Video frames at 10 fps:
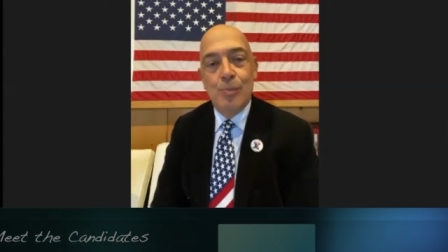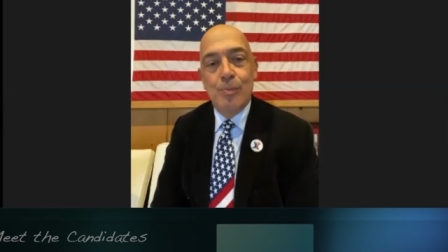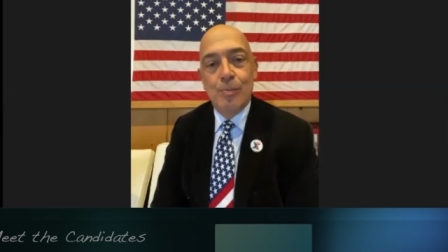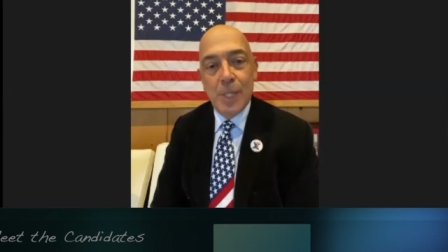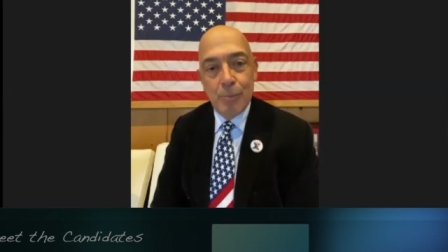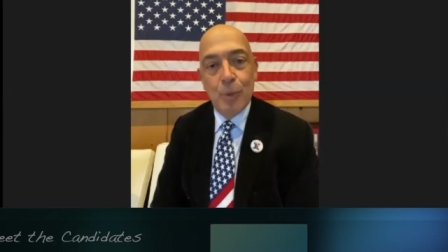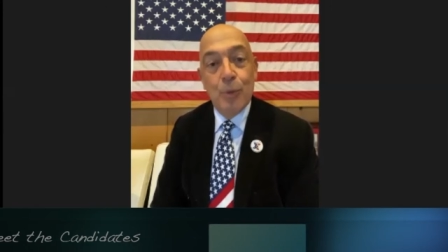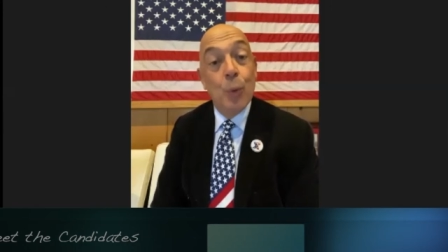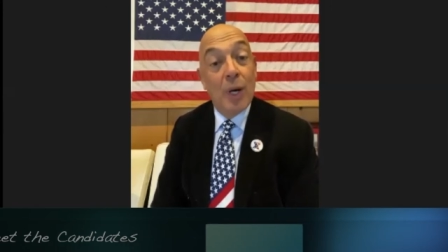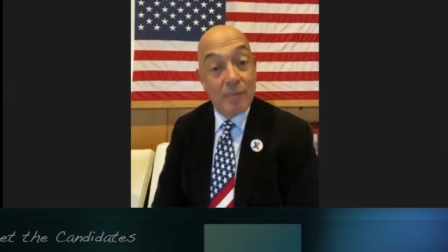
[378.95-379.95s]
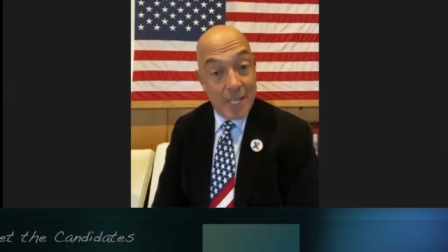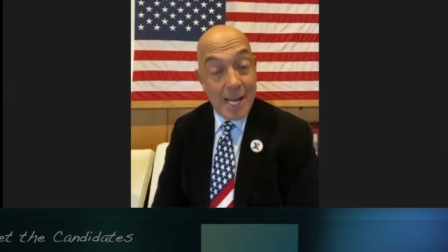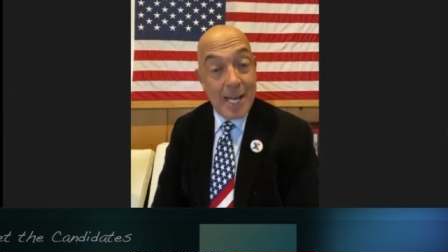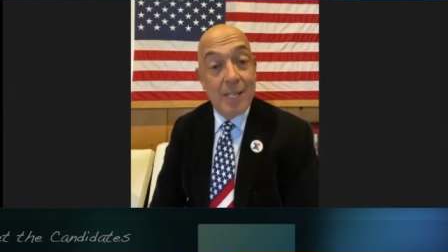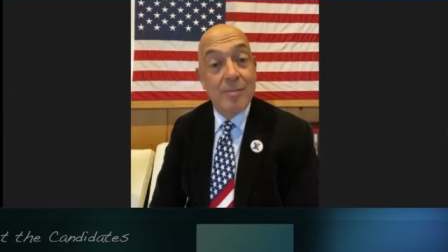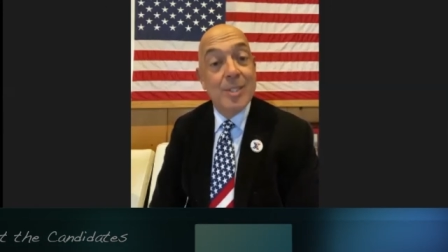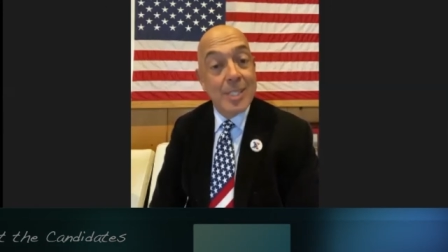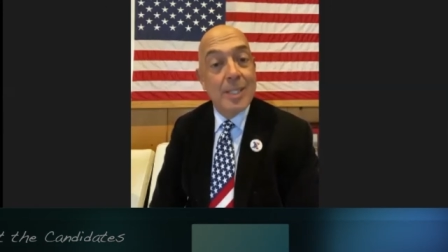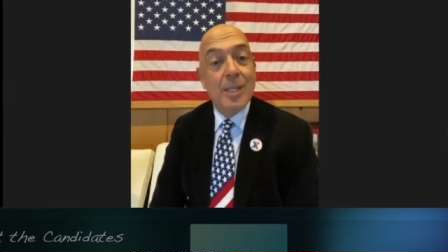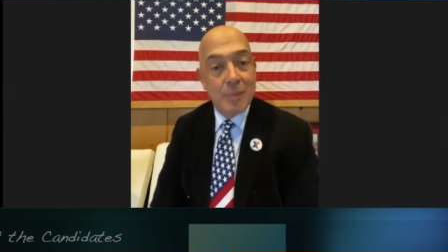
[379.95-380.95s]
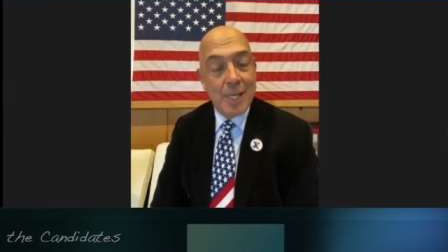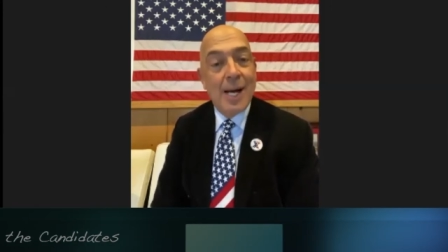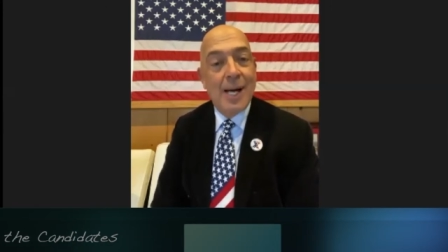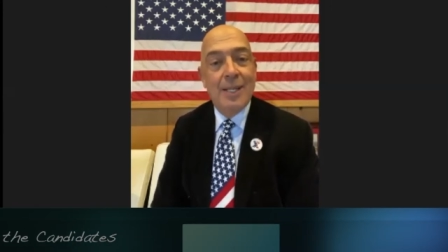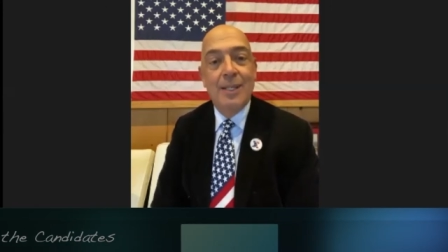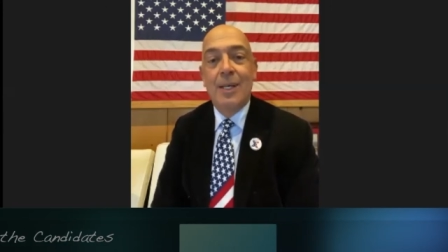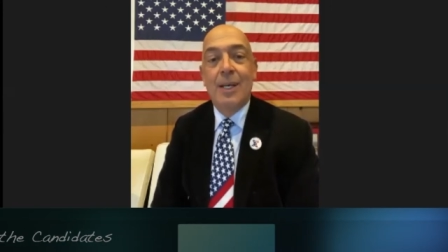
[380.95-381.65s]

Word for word: people who have died. I've seen them die.